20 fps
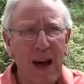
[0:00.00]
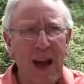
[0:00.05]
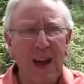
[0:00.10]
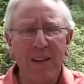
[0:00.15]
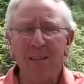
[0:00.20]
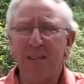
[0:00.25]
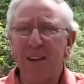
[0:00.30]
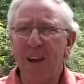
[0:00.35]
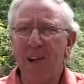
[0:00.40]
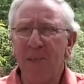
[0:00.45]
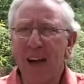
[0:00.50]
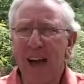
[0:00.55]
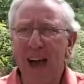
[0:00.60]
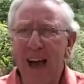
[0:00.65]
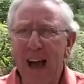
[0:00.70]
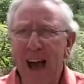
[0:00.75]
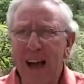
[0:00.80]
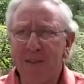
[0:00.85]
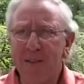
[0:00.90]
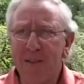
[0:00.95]
And so
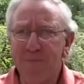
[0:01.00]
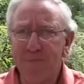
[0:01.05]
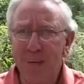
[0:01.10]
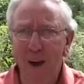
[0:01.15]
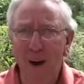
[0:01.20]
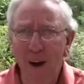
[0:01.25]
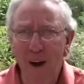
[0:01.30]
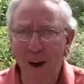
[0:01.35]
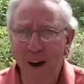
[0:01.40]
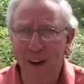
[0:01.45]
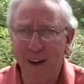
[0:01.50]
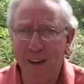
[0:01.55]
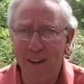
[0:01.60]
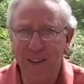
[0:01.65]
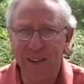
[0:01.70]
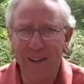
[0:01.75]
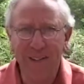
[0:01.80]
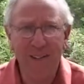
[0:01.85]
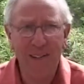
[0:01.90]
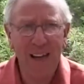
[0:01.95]
they are
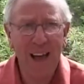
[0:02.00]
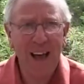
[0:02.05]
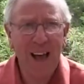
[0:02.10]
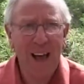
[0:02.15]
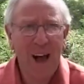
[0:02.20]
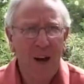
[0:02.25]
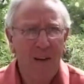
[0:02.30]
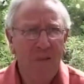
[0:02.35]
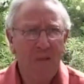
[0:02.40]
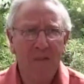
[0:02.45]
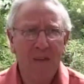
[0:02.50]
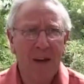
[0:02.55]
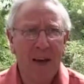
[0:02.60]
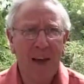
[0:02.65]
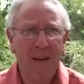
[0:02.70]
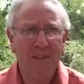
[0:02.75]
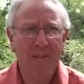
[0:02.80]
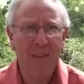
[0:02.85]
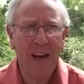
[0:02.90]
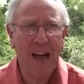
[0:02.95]
surprised
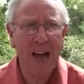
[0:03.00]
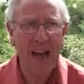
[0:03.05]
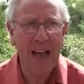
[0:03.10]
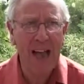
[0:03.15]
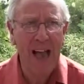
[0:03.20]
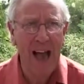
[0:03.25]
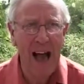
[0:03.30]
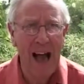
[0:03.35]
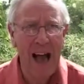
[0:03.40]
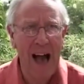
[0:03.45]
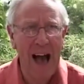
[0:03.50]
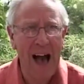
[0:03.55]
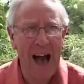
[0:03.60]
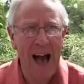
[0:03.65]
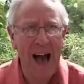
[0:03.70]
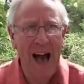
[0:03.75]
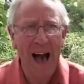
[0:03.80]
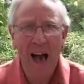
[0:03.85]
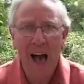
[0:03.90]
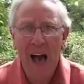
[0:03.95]
that they
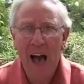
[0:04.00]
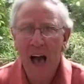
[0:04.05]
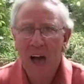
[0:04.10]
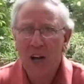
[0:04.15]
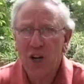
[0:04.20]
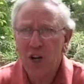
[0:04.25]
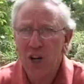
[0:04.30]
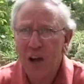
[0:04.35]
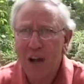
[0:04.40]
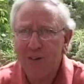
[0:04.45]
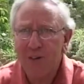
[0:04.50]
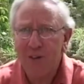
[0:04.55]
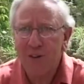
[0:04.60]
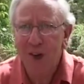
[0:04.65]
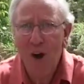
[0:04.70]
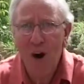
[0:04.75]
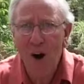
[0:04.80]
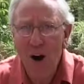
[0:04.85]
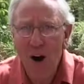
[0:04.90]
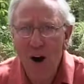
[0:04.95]
are
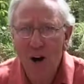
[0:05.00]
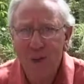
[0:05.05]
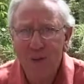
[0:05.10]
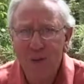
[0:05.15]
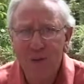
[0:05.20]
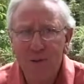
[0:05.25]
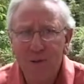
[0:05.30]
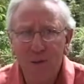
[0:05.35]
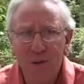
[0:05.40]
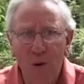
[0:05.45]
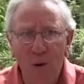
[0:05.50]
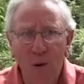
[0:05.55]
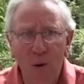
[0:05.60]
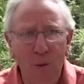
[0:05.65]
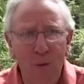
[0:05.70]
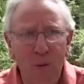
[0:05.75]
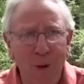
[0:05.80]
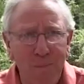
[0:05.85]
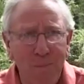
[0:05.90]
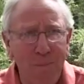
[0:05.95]
chastised
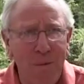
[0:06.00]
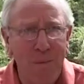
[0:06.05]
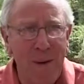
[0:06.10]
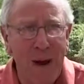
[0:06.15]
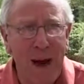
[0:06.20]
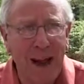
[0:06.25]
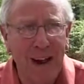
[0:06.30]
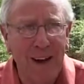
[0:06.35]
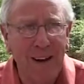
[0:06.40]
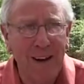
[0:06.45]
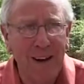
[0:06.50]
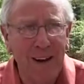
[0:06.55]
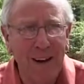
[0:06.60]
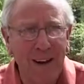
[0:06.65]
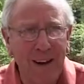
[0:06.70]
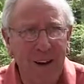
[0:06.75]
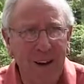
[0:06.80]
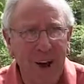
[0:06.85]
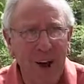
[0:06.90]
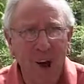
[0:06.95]
or
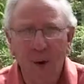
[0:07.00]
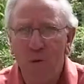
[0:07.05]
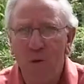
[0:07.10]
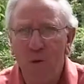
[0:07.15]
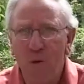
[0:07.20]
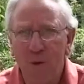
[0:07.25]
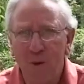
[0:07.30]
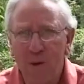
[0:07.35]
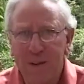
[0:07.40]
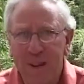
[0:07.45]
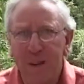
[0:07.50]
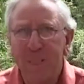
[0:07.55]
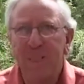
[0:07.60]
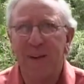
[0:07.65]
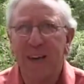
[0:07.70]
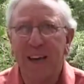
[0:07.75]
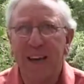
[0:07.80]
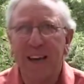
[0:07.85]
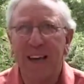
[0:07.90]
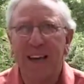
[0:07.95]
reprimanded for some
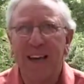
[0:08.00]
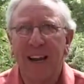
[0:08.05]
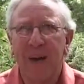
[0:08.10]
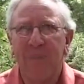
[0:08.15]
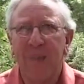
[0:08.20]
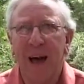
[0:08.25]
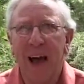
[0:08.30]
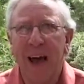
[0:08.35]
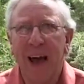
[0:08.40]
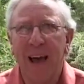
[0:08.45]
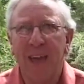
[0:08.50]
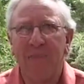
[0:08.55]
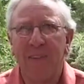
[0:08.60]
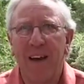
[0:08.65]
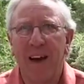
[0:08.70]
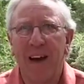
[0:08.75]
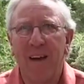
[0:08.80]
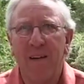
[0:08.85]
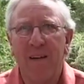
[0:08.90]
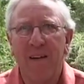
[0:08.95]
particular
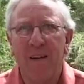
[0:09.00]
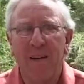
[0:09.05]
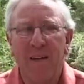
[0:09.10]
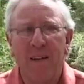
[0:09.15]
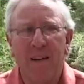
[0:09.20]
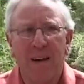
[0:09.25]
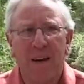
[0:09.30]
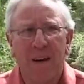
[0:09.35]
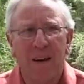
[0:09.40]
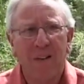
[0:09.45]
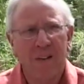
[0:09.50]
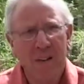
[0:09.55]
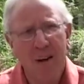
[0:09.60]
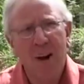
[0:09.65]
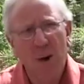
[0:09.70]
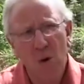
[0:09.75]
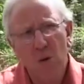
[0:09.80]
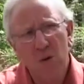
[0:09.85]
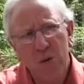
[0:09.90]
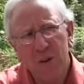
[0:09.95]
behaviour. So
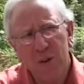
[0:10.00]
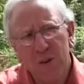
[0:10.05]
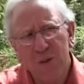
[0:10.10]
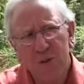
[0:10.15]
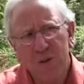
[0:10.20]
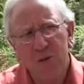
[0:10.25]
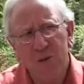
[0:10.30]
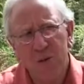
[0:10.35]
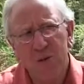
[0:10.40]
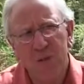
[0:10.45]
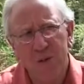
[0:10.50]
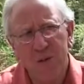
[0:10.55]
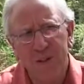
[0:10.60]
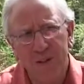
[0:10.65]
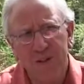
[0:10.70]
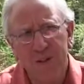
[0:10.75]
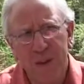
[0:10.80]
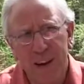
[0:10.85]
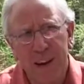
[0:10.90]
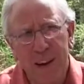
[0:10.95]
it causes all sorts
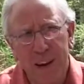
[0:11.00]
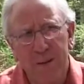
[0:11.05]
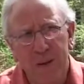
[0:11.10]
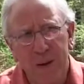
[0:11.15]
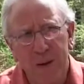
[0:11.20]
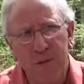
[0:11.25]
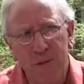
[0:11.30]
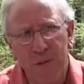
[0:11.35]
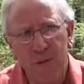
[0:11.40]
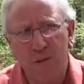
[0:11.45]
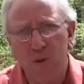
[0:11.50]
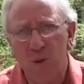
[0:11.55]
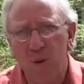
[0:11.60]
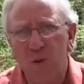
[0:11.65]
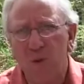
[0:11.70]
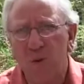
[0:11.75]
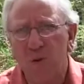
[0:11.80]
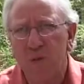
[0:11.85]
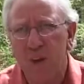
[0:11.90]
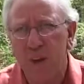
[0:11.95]
of dilemmas for
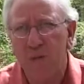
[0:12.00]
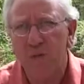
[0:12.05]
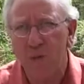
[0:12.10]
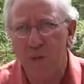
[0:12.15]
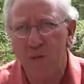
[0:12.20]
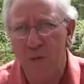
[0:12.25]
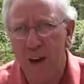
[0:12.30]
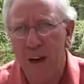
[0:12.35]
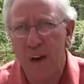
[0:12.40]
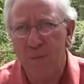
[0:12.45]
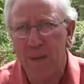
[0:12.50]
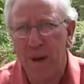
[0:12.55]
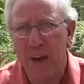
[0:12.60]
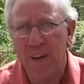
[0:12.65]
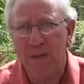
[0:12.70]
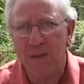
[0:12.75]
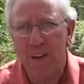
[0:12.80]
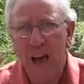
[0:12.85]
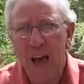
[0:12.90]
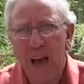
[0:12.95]
schools and for
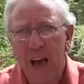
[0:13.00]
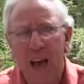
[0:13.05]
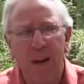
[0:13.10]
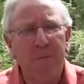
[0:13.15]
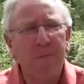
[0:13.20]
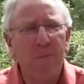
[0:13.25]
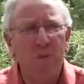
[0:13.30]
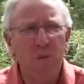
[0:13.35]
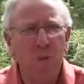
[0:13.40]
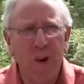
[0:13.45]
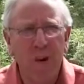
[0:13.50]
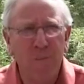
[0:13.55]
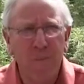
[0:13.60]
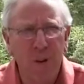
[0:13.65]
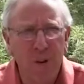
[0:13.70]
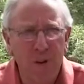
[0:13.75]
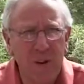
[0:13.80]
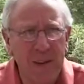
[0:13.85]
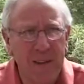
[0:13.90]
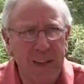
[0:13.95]
families and for
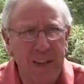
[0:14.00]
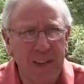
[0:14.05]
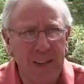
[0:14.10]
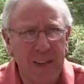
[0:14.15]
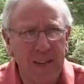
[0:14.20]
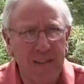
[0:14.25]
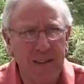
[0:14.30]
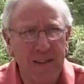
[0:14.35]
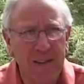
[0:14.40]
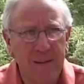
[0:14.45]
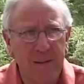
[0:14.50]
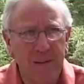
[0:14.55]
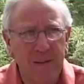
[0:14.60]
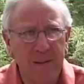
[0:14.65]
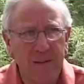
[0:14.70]
communities.